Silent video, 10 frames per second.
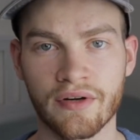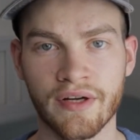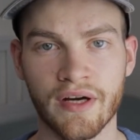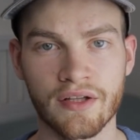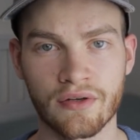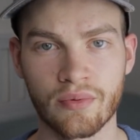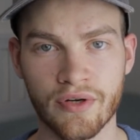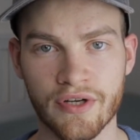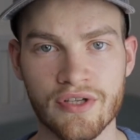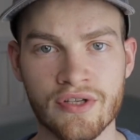or in other
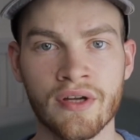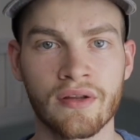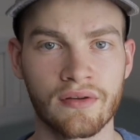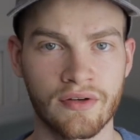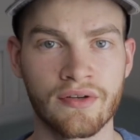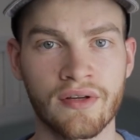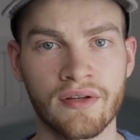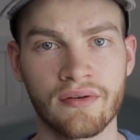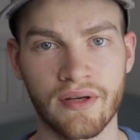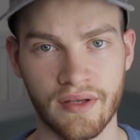words, turned
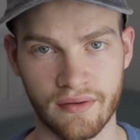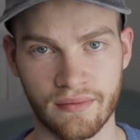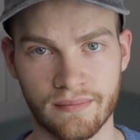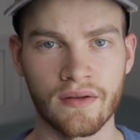into heat.